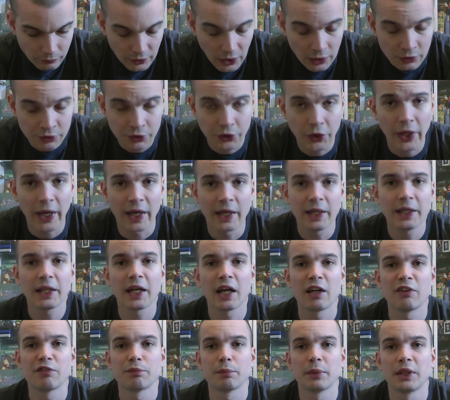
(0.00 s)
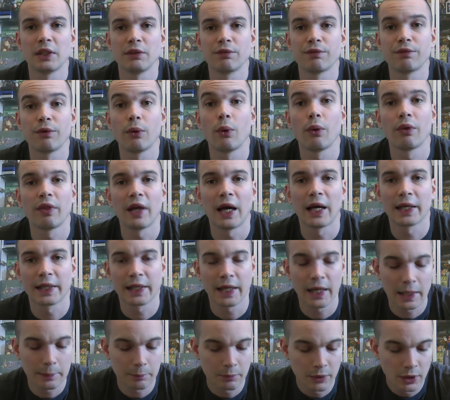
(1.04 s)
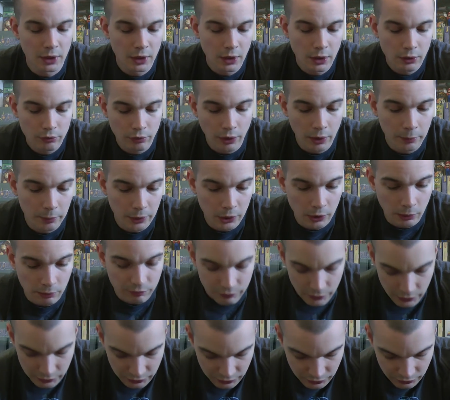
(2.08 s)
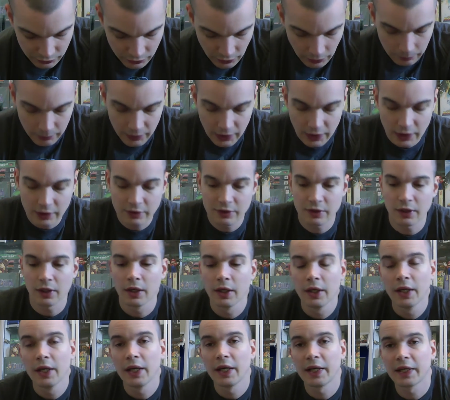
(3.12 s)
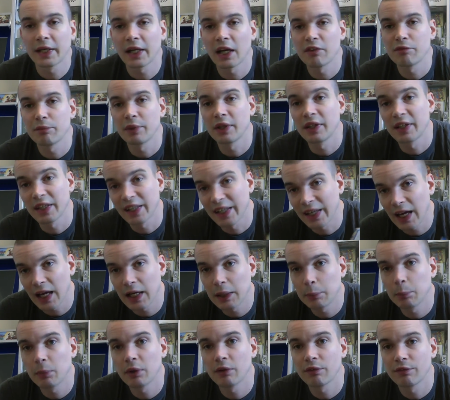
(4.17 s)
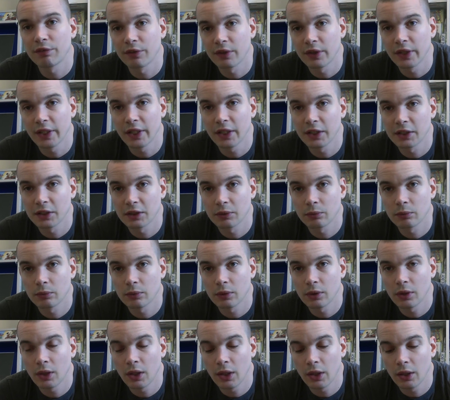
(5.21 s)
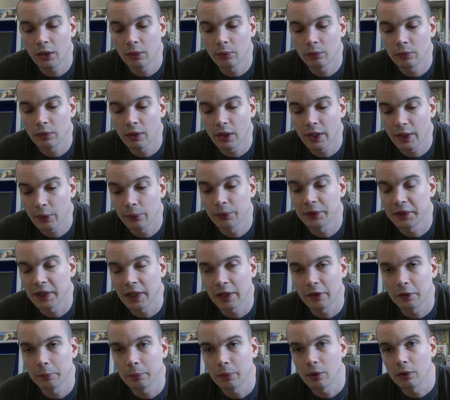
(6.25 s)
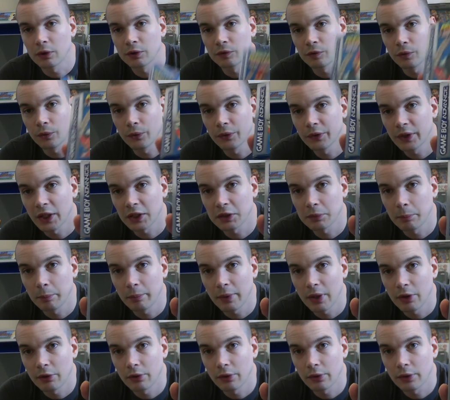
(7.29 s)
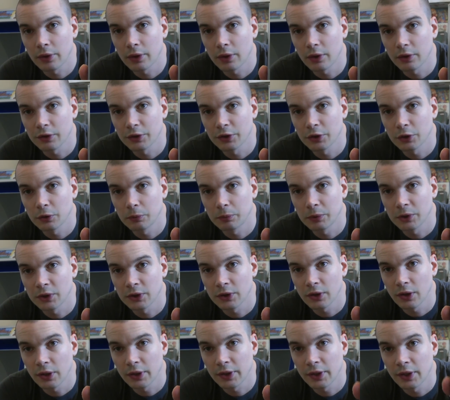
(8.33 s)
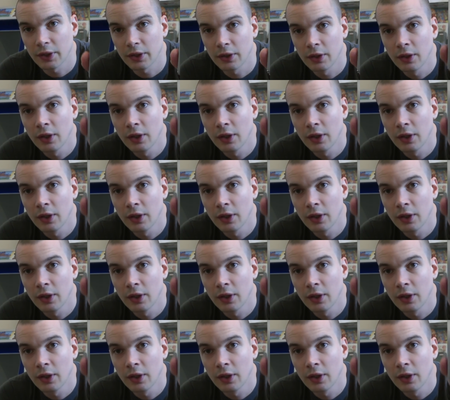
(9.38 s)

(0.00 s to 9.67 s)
So yeah, he gave me, for that game, Robocop vs Terminator, he gave me the game for this that I already had the box for, and that's Mario Kart Super Circuit.